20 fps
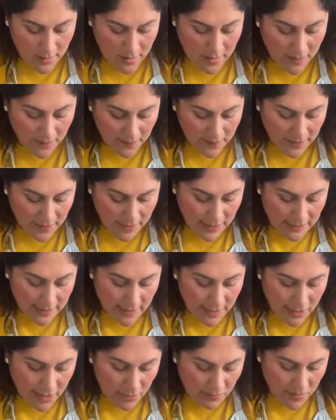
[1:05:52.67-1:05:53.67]
I think I apply
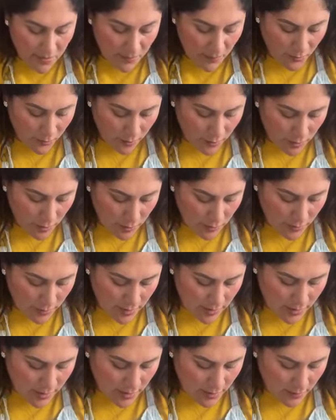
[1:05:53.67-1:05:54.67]
a little bit more
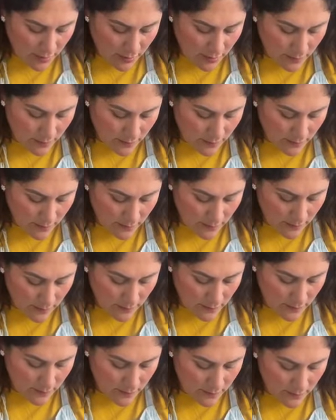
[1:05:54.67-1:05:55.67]
glue here.
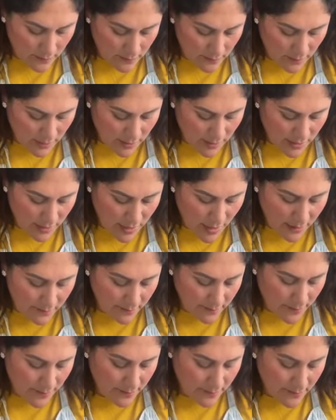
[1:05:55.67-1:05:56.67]
Clean
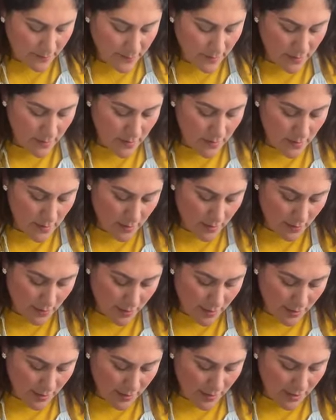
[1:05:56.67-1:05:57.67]
up.
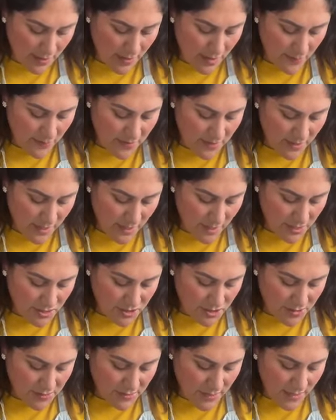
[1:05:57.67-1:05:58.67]
I'm going to clean up the
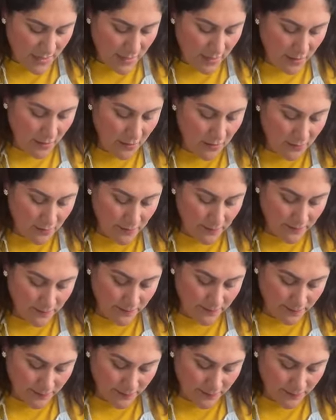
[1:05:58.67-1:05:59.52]
edges here.